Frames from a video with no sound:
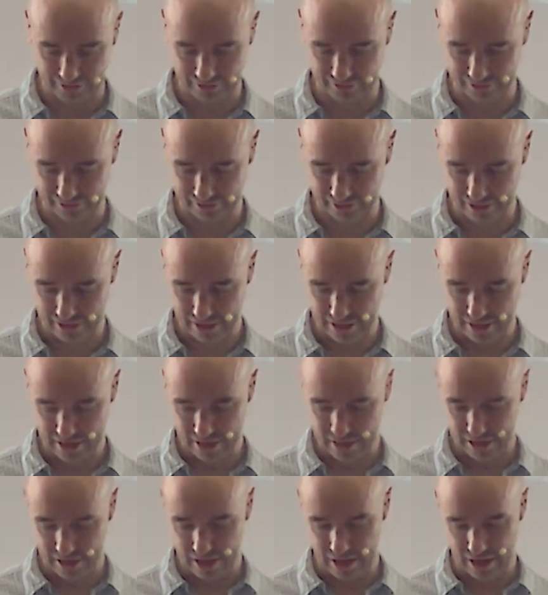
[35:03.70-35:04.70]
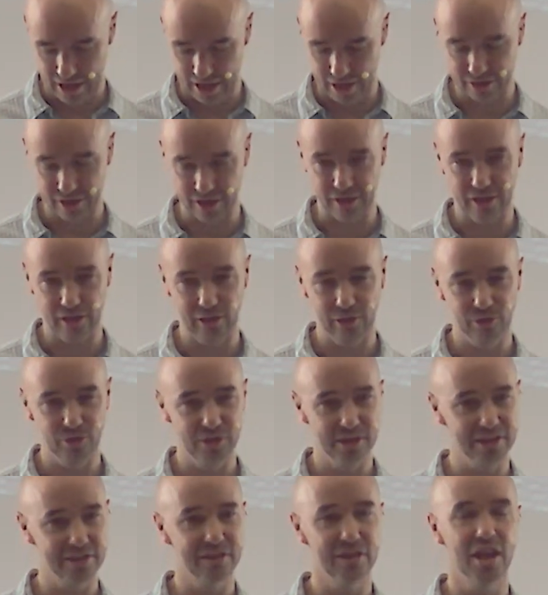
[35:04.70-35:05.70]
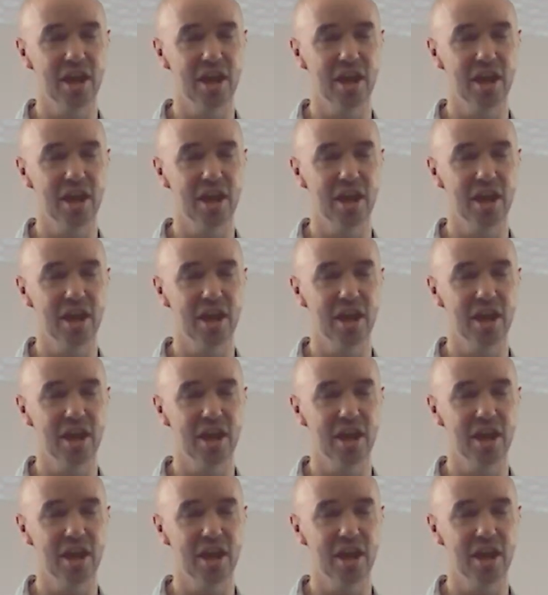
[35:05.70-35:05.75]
us, that the Lord is